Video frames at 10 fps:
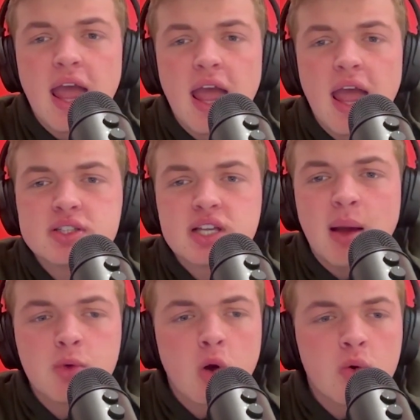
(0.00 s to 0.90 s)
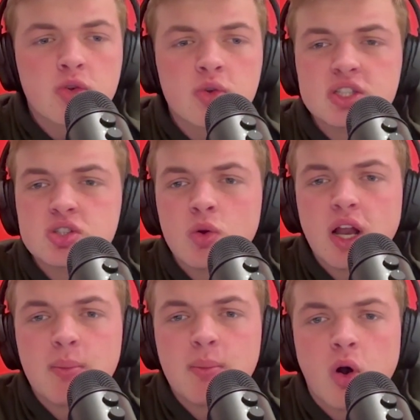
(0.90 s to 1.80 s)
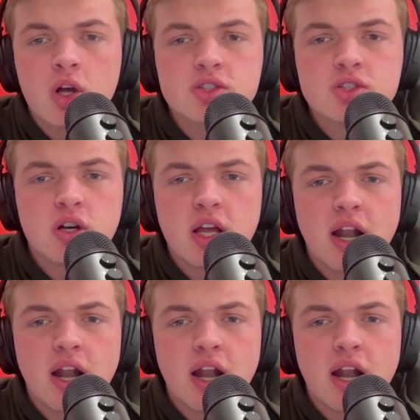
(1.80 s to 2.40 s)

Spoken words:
And plus, I'm going through this Notre Dame roster,